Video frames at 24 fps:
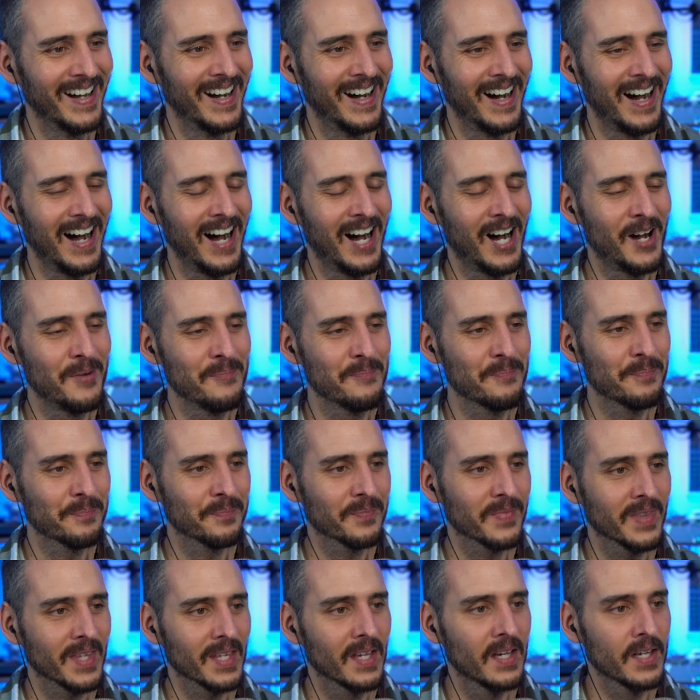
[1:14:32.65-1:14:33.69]
Um,
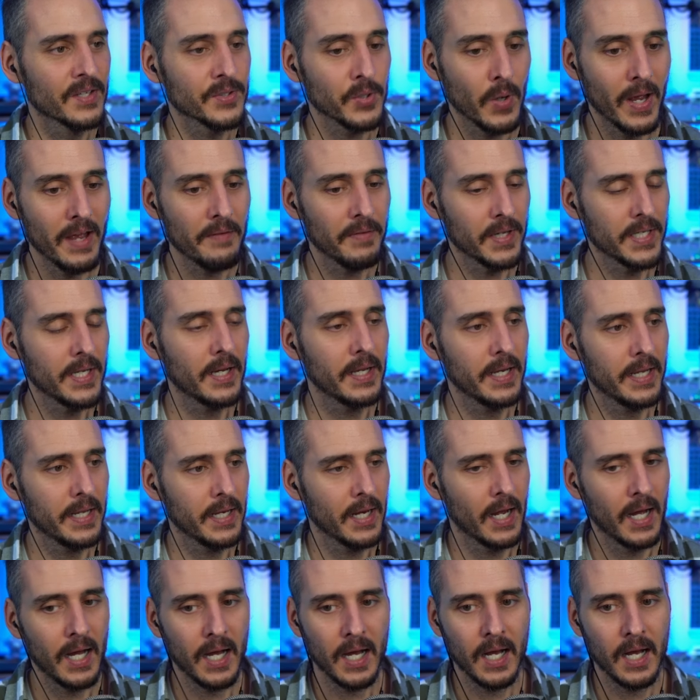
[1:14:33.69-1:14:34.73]
so have I done it?
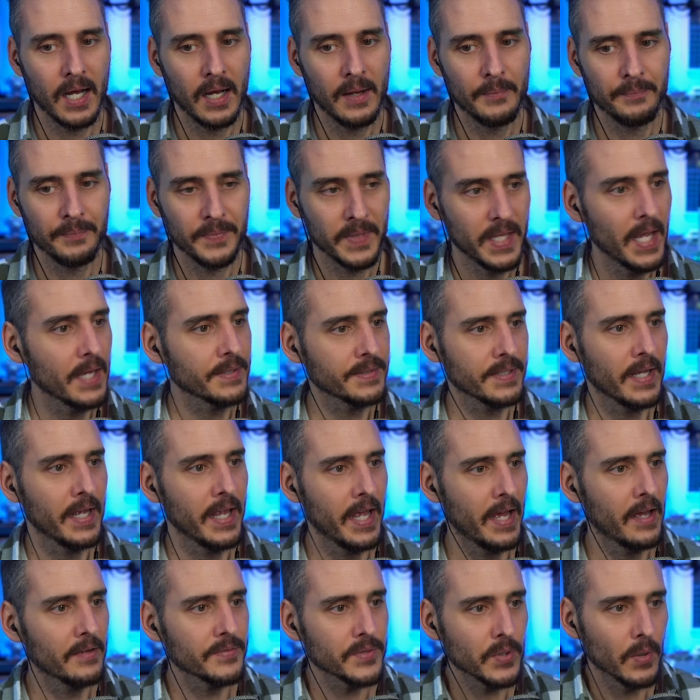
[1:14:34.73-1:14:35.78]
Uh, yes, I
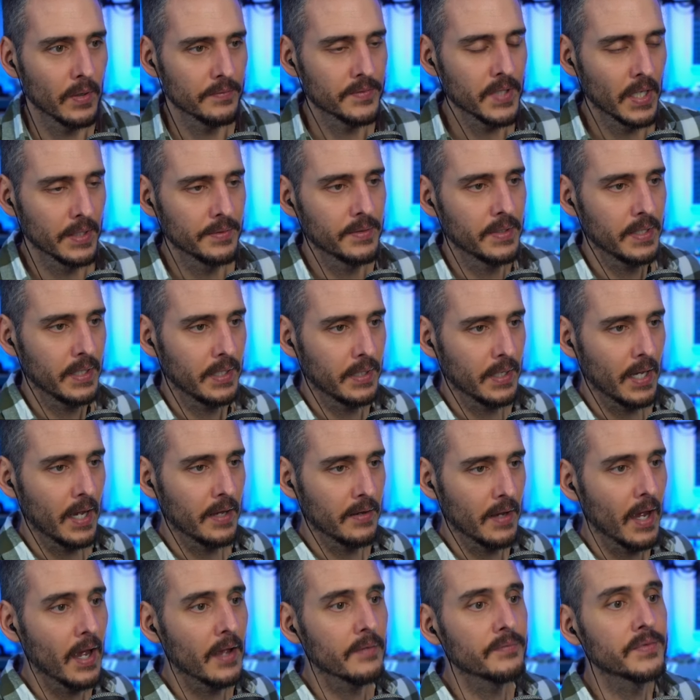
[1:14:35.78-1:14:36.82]
have. So I've done the
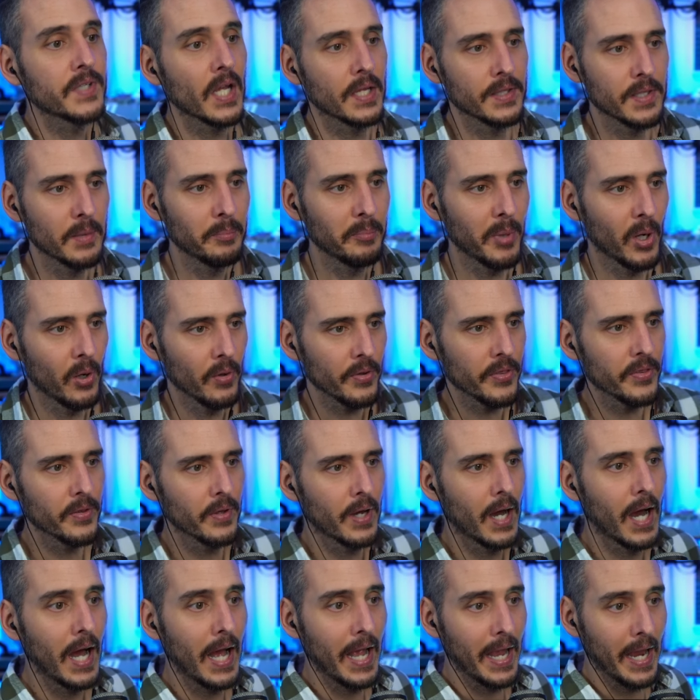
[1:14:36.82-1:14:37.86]
I, have done them both.
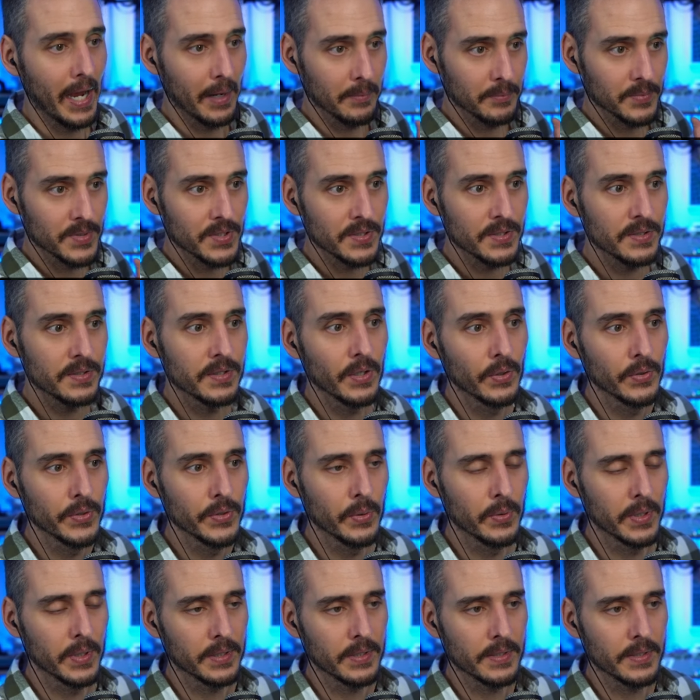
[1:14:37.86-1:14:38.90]
I, am still
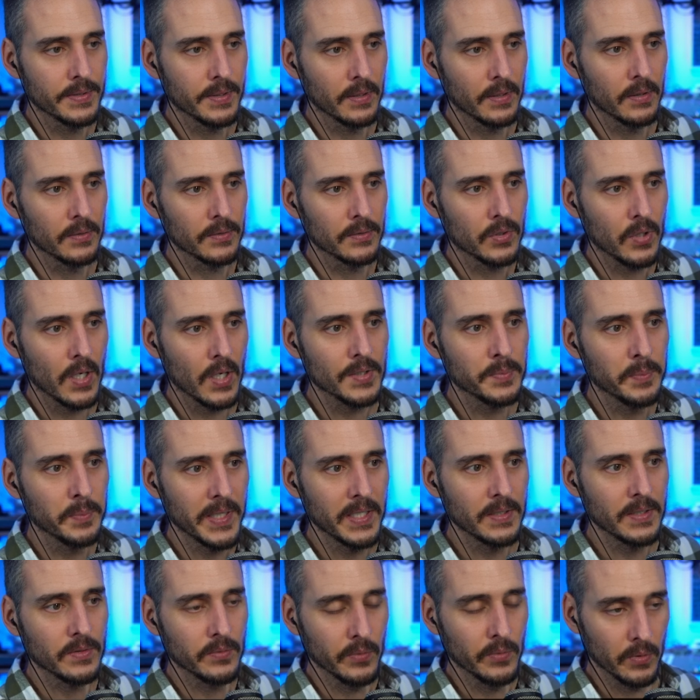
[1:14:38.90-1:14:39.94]
doing the zero trust
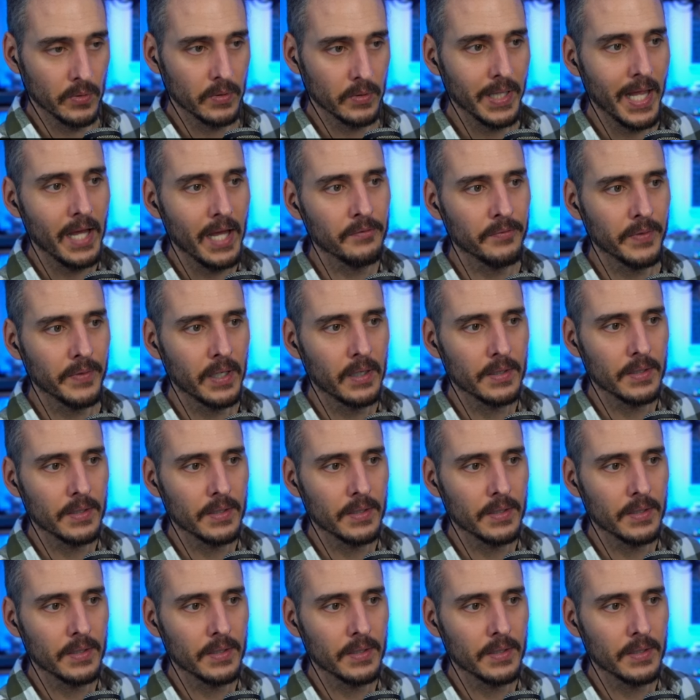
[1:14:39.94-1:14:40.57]
piece through Cloudflare.